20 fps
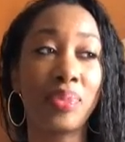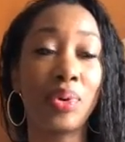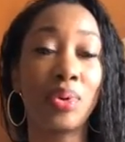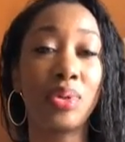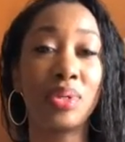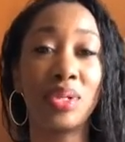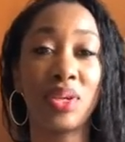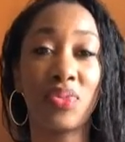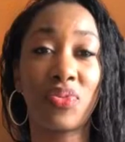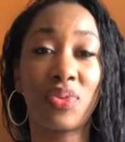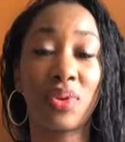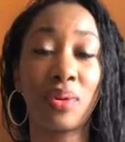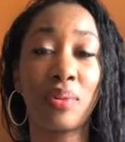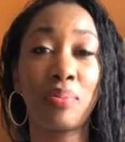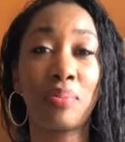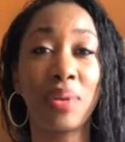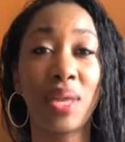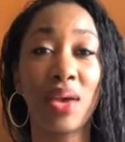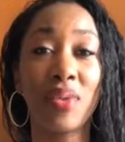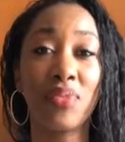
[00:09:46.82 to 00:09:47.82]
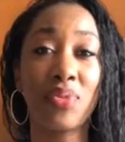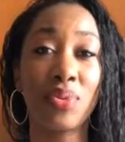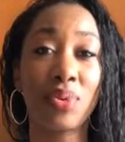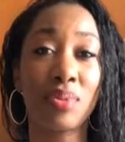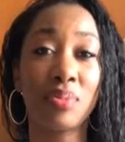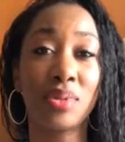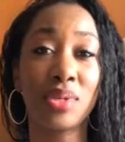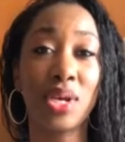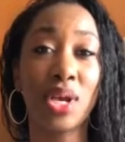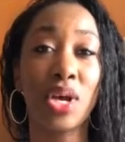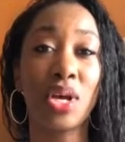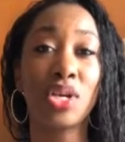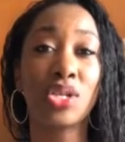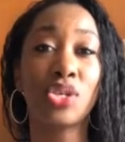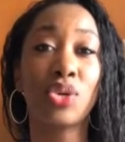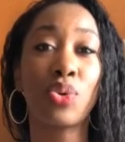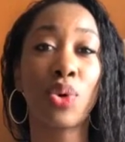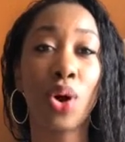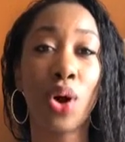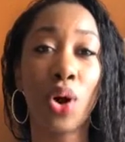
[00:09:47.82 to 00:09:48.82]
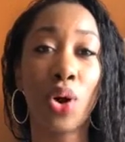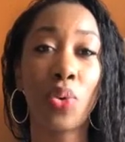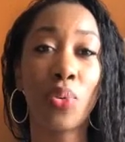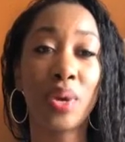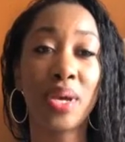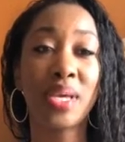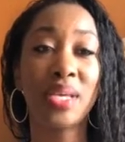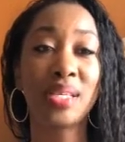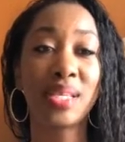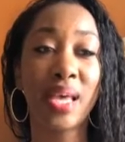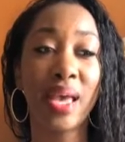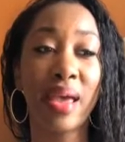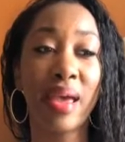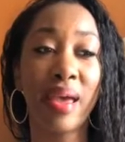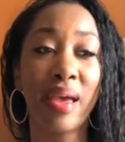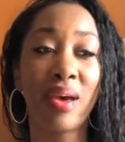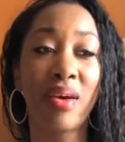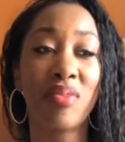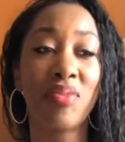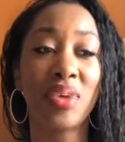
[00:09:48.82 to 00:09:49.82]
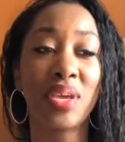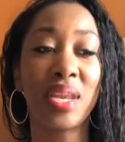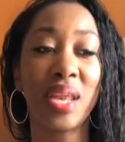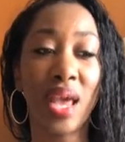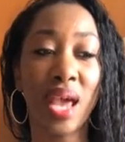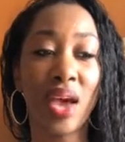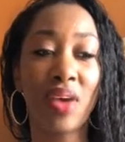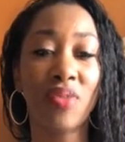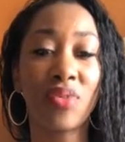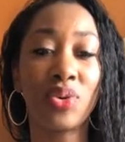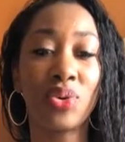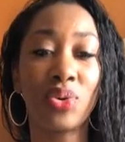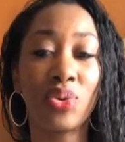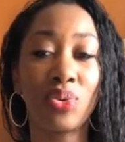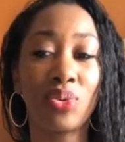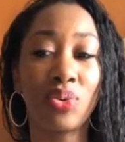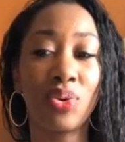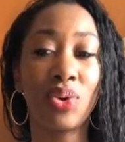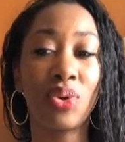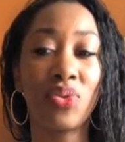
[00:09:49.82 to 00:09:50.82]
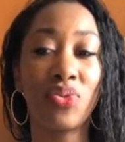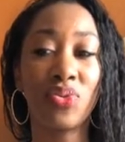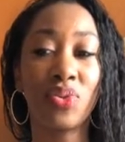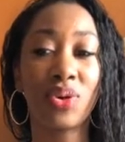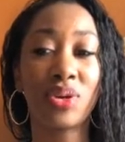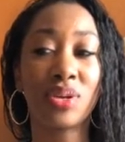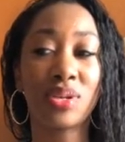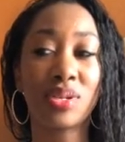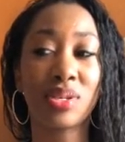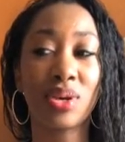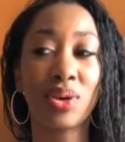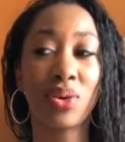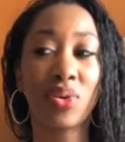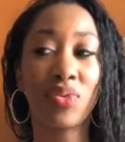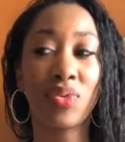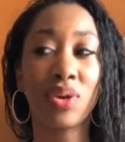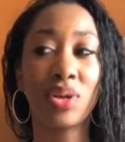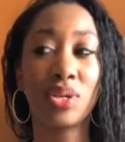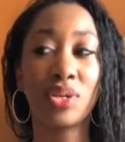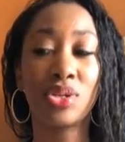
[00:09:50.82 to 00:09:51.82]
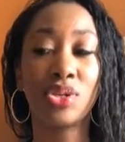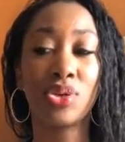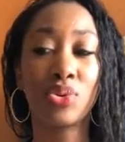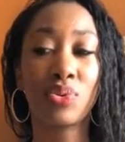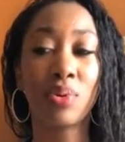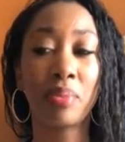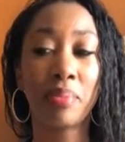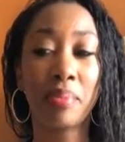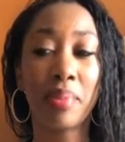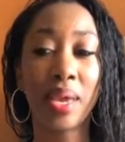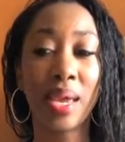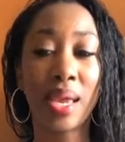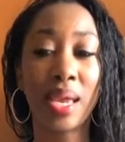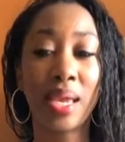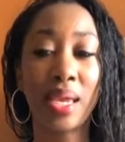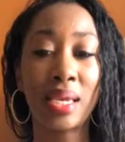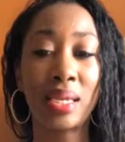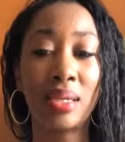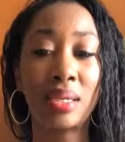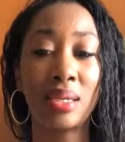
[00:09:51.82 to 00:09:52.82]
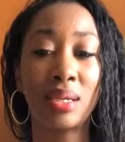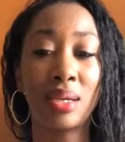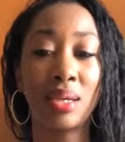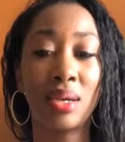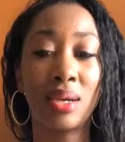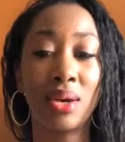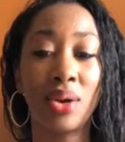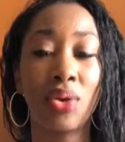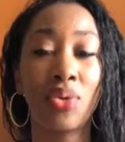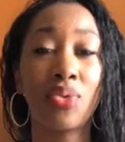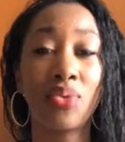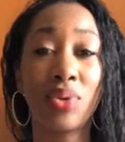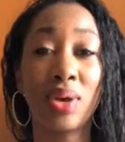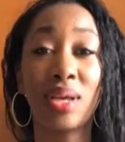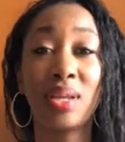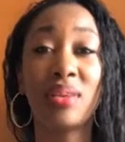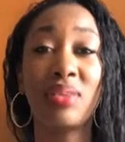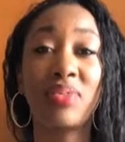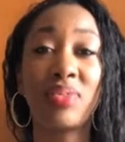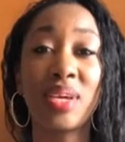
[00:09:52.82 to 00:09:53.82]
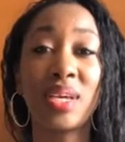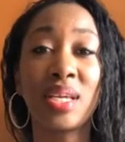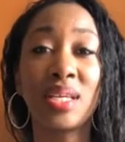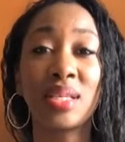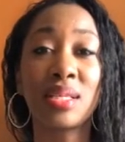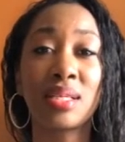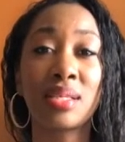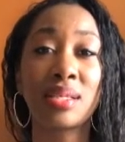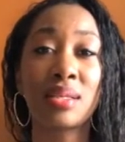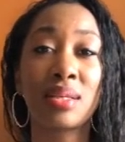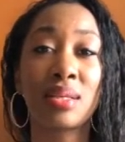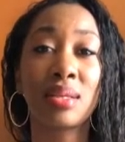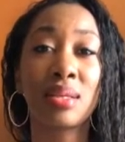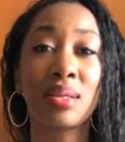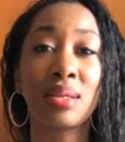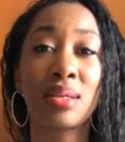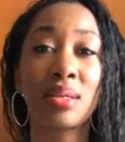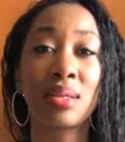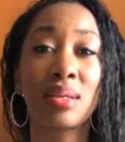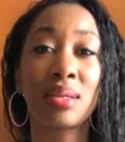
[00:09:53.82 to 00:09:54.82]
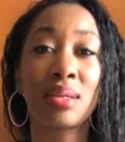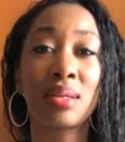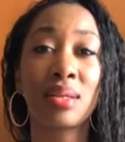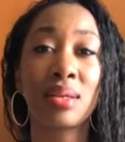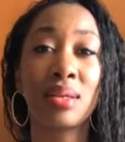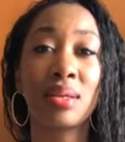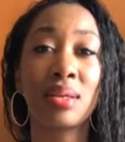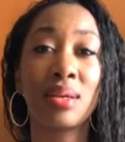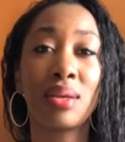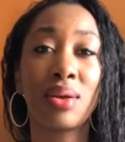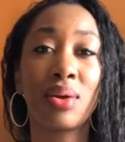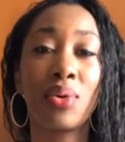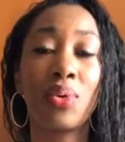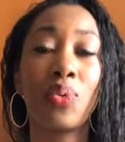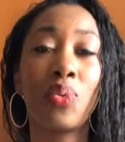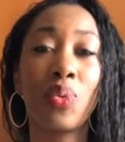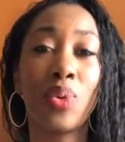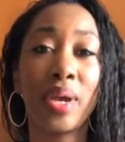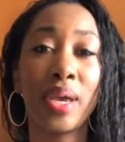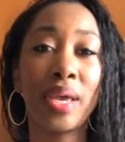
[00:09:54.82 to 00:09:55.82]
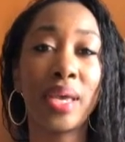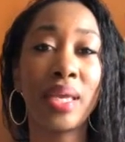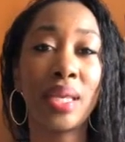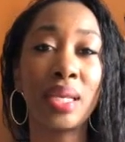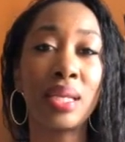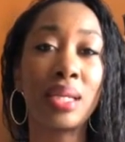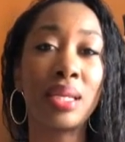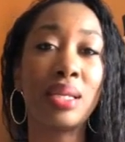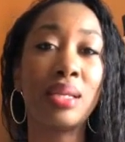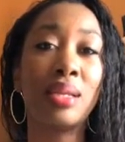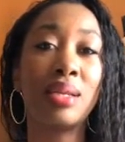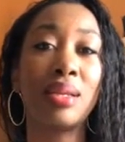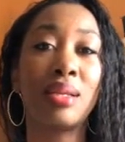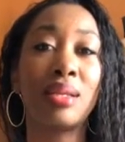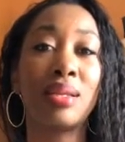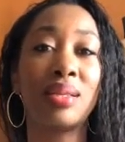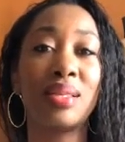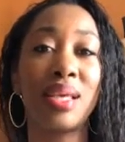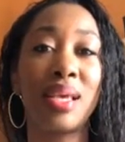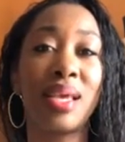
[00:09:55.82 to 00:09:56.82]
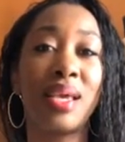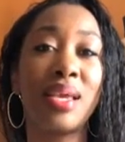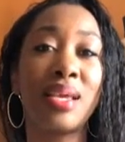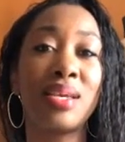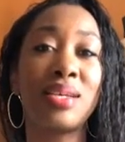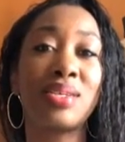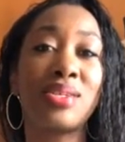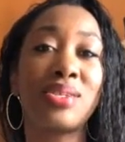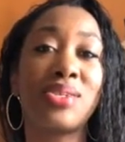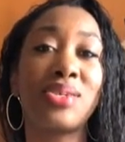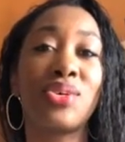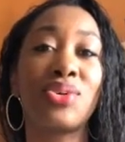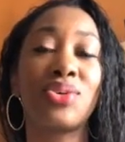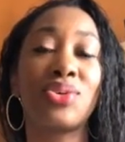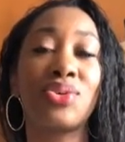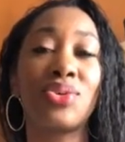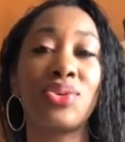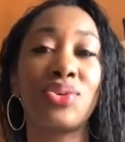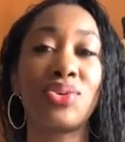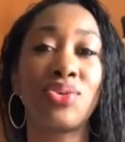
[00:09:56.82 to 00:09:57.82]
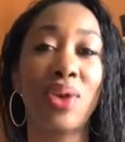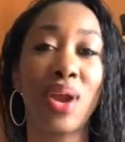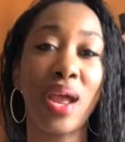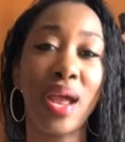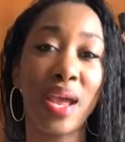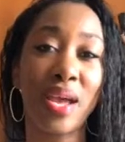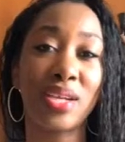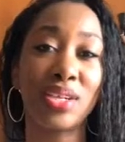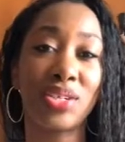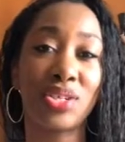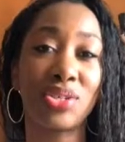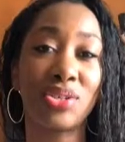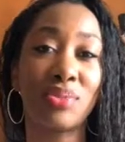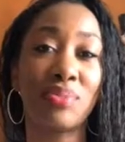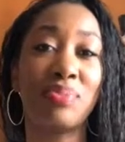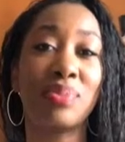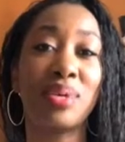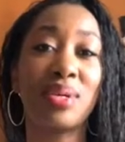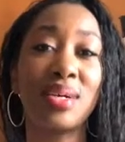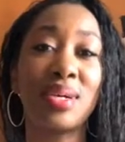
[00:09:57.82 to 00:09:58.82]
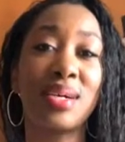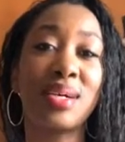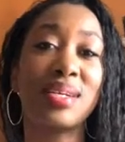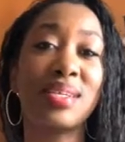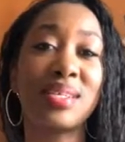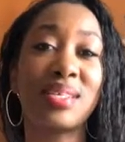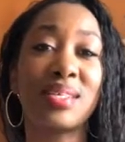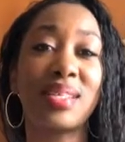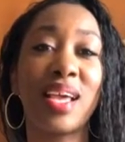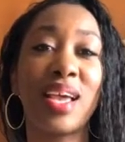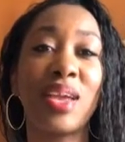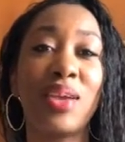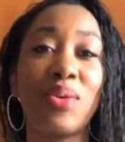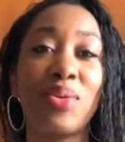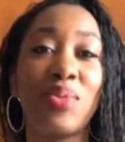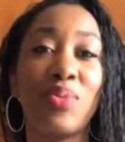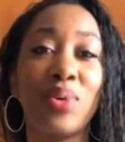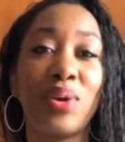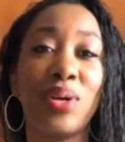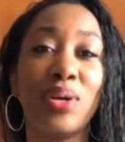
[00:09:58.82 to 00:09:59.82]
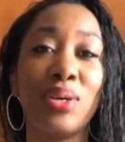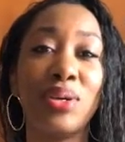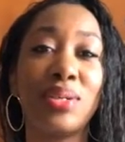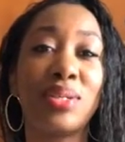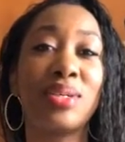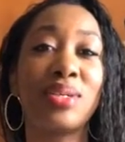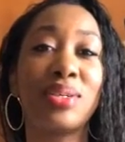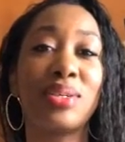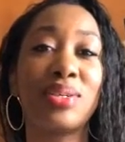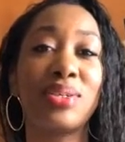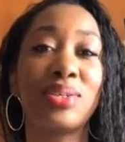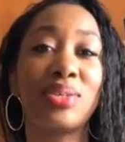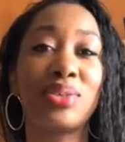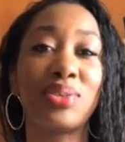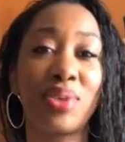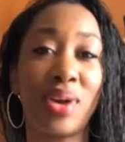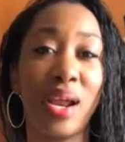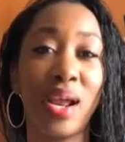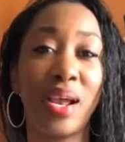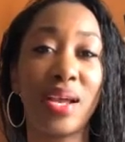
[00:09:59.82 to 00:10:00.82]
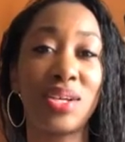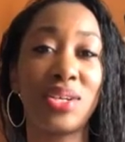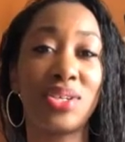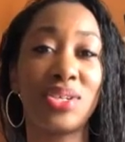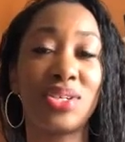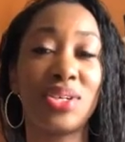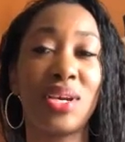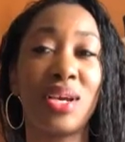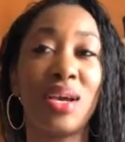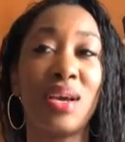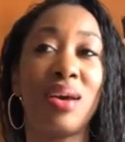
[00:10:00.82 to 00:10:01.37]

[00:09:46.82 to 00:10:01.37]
on different platforms. So always have an avenue for yourself to remain relevant when things crash, because they will crash.